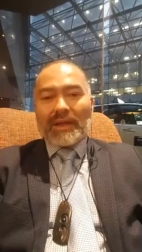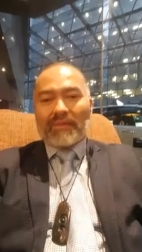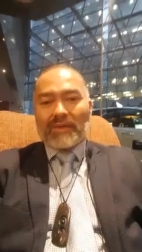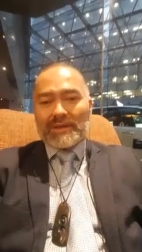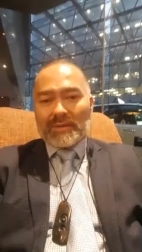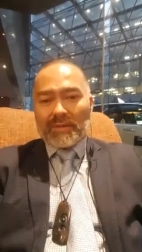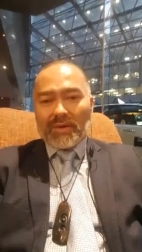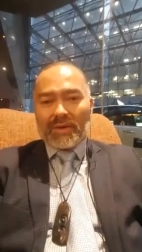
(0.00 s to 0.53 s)
you
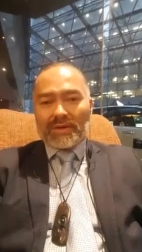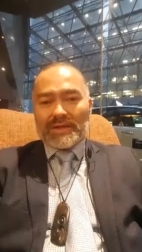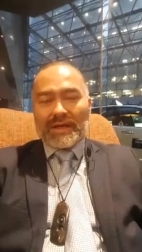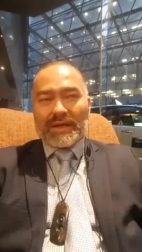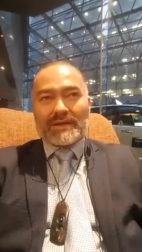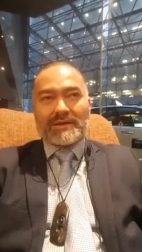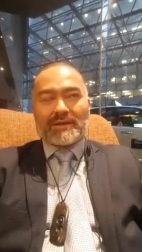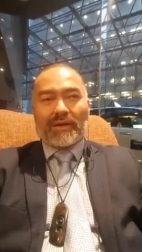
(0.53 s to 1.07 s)
some
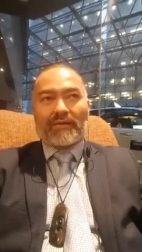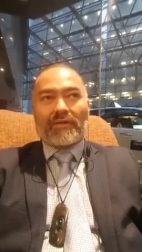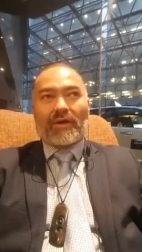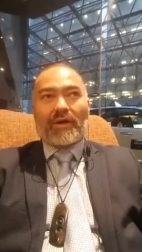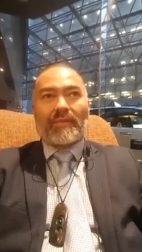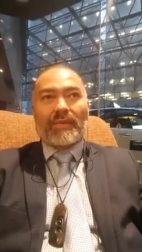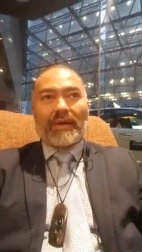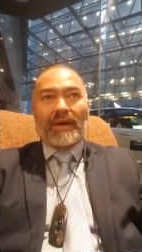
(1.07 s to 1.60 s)
context, I've got
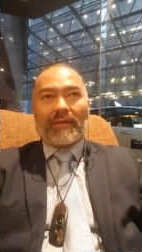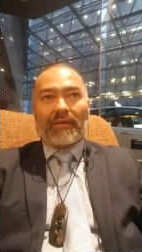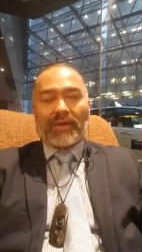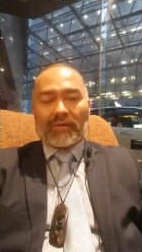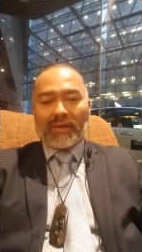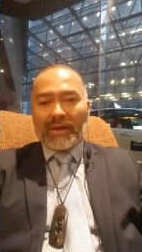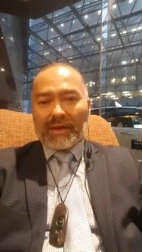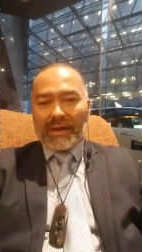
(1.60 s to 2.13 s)
about
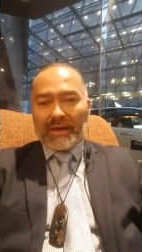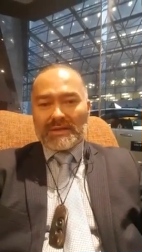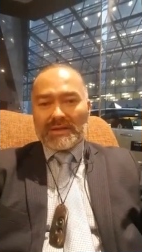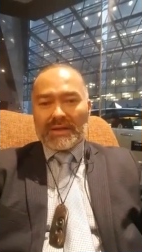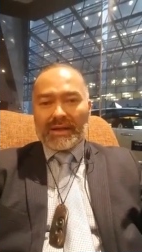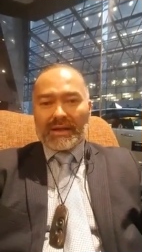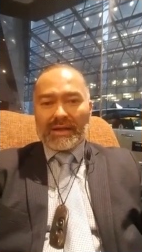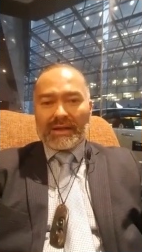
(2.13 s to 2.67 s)
3,000
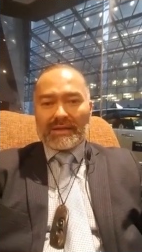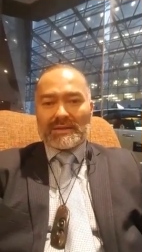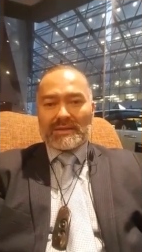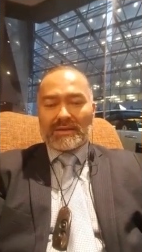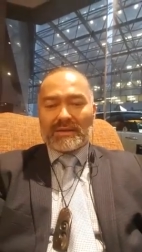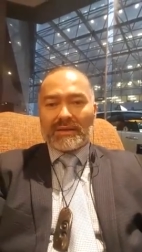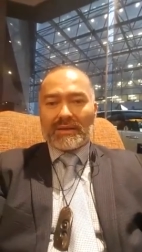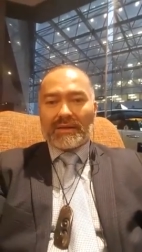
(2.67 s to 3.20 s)
unanswered
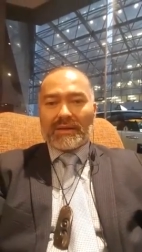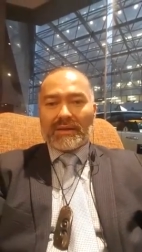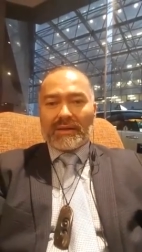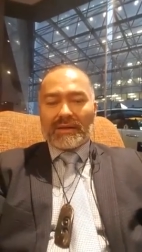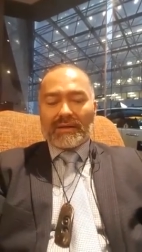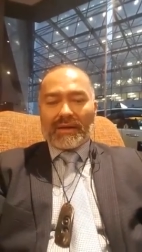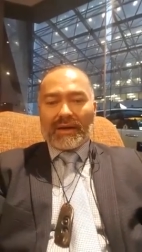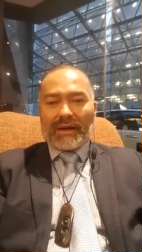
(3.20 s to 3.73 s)

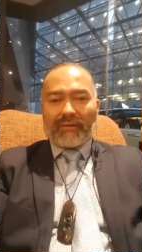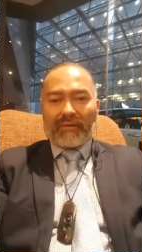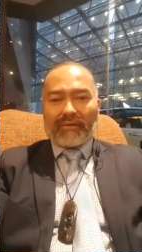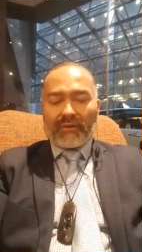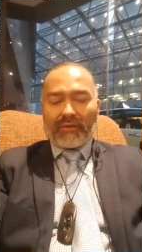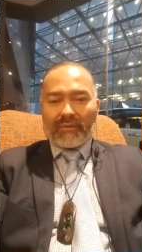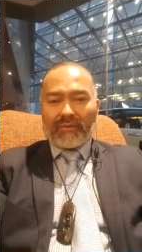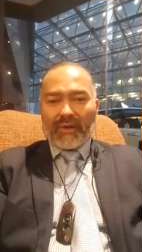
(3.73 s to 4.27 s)

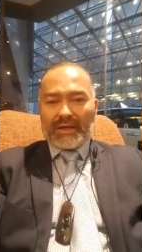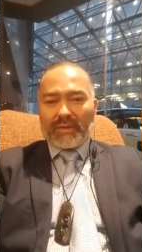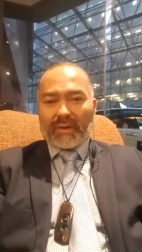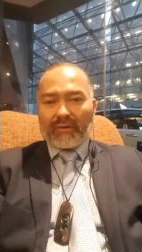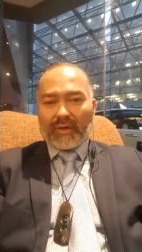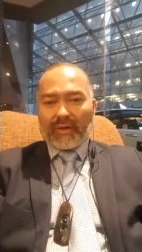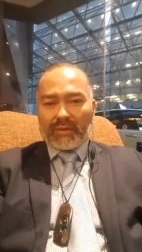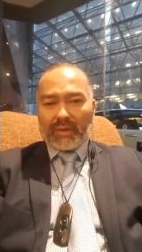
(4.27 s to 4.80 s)
Facebook
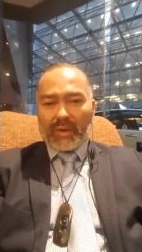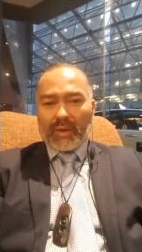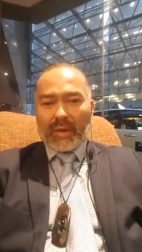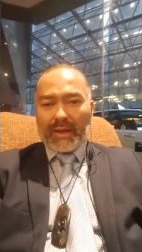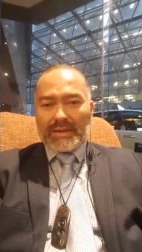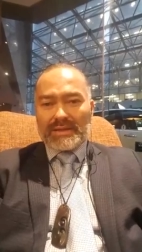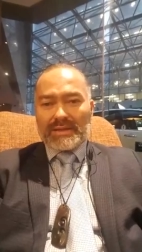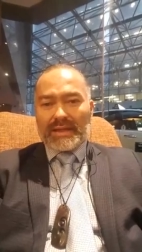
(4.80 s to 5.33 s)
friend
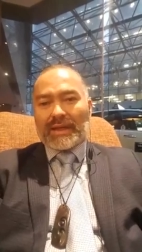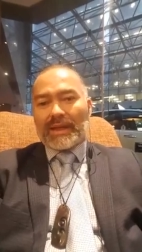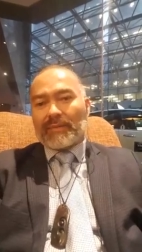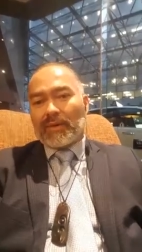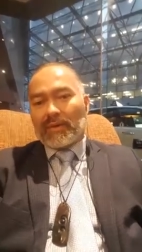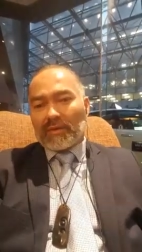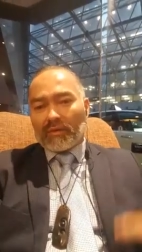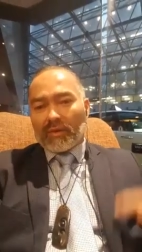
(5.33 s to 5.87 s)
requests. They keep
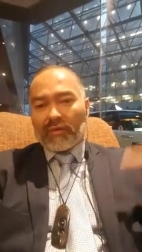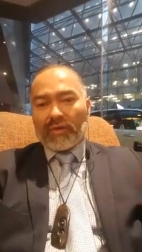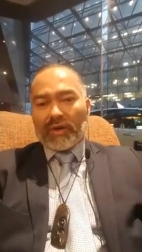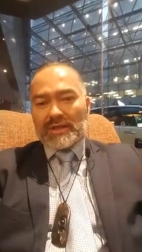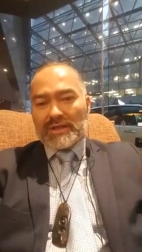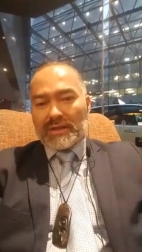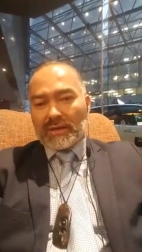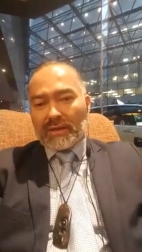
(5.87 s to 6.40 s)
on
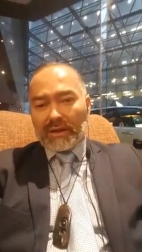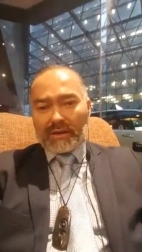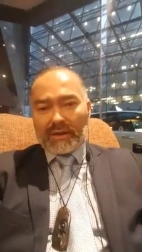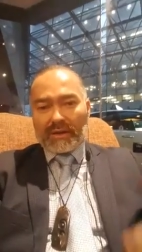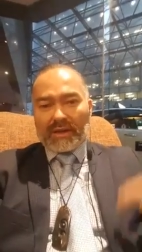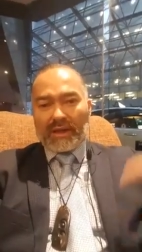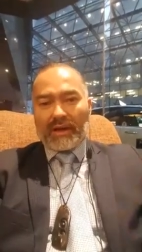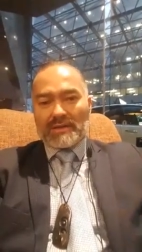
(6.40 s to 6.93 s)
refreshing the
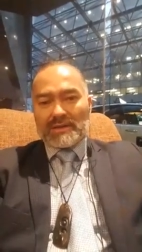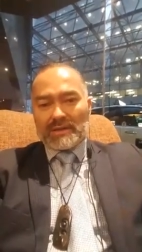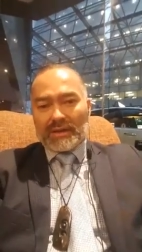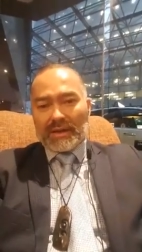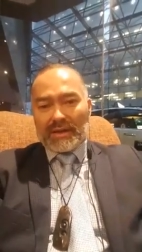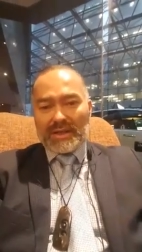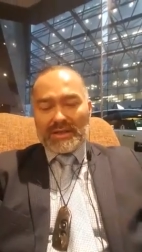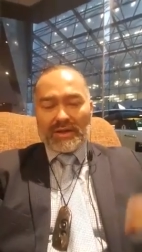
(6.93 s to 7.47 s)
1,000 that
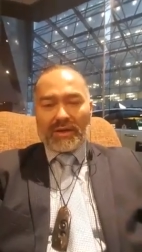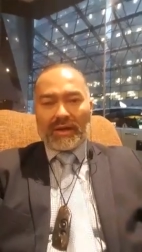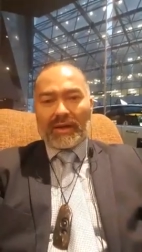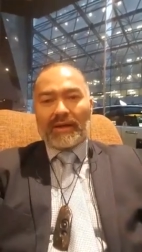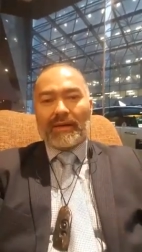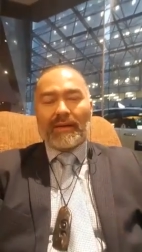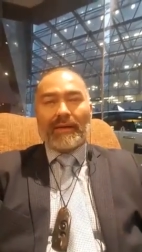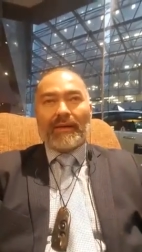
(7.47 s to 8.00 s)
they show you.
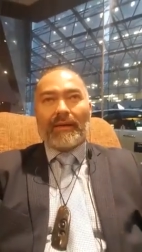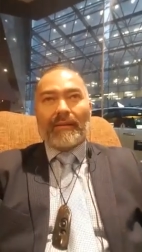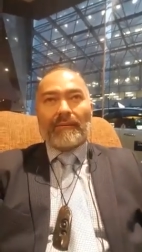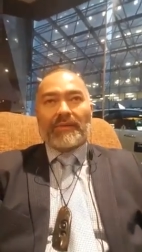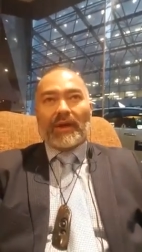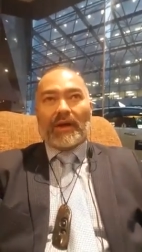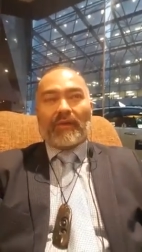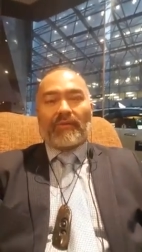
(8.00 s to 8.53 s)

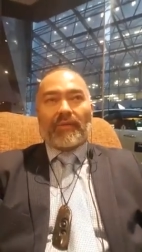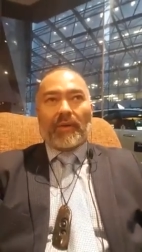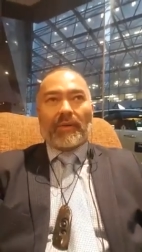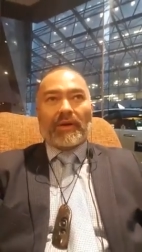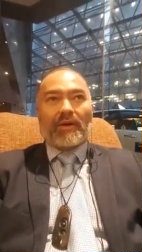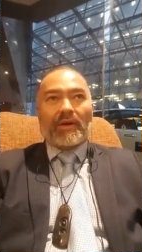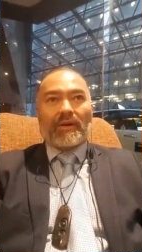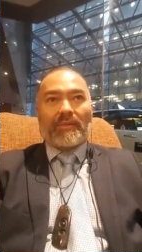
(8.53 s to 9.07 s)
I've probably
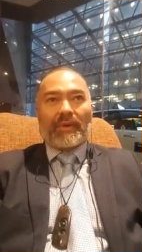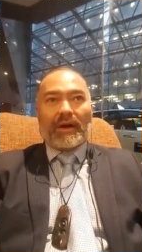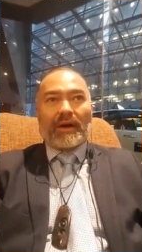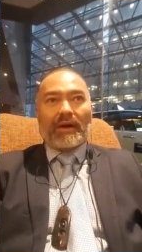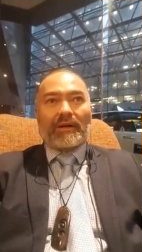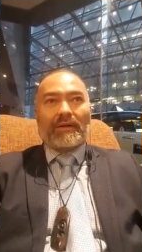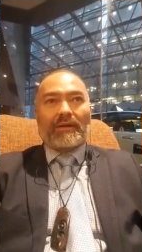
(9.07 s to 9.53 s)
got about